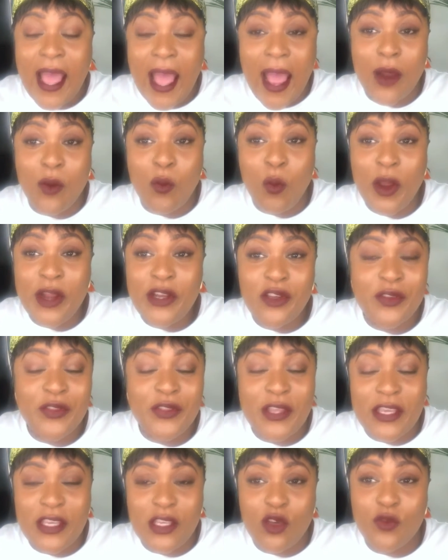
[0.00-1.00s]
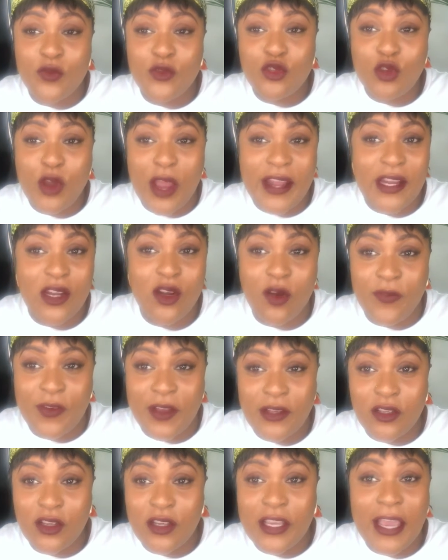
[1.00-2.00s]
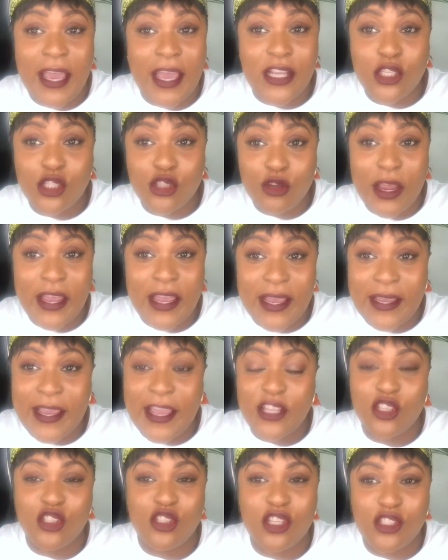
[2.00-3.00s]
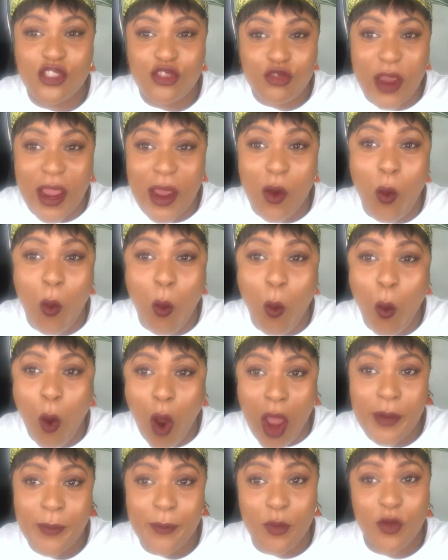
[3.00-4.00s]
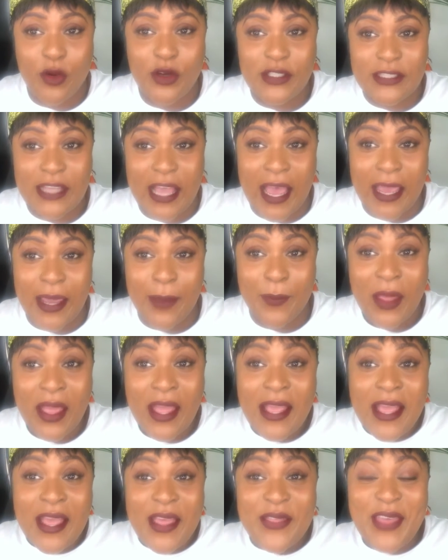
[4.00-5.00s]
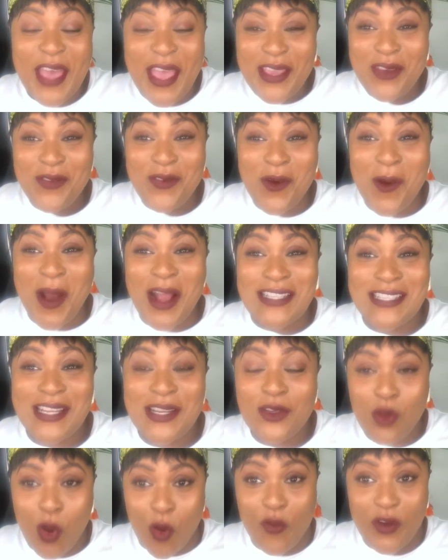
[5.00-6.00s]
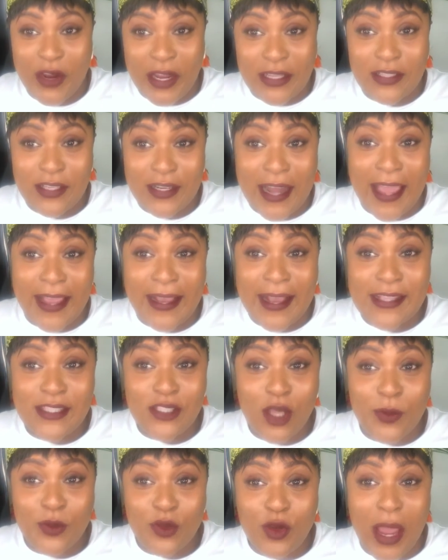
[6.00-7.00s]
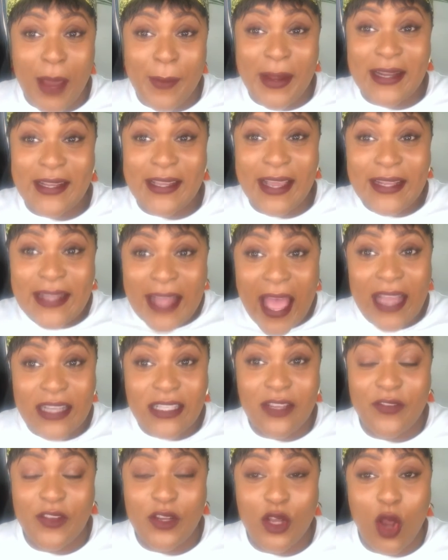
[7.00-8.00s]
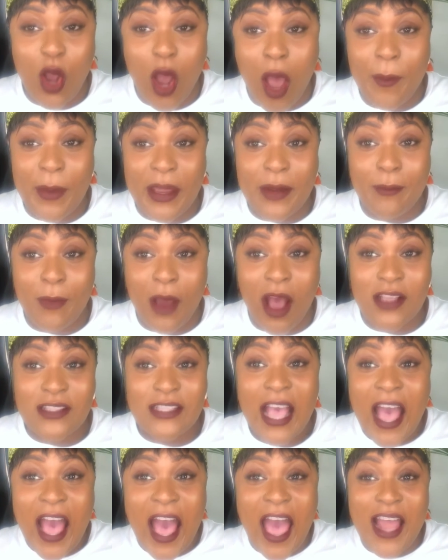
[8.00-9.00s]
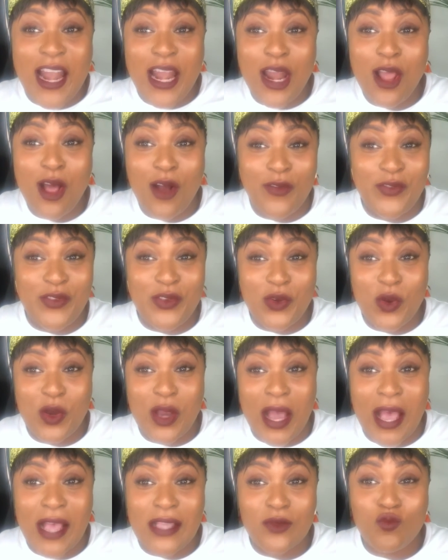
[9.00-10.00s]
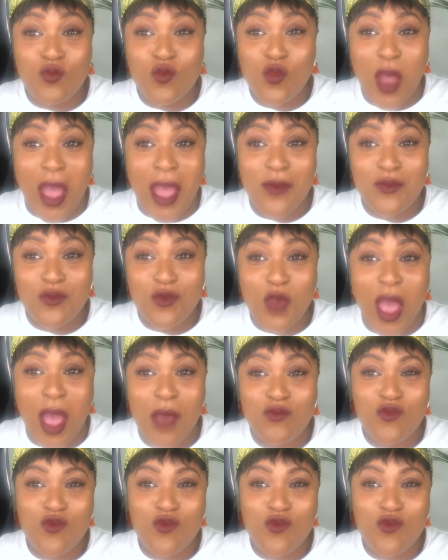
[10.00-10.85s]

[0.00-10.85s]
And when you think you've tried enough and you can't try again, you just try one more time. Thank you for watching. Don't forget to like and subscribe and get active in the comment box. I love you guys. Mwah, mwah,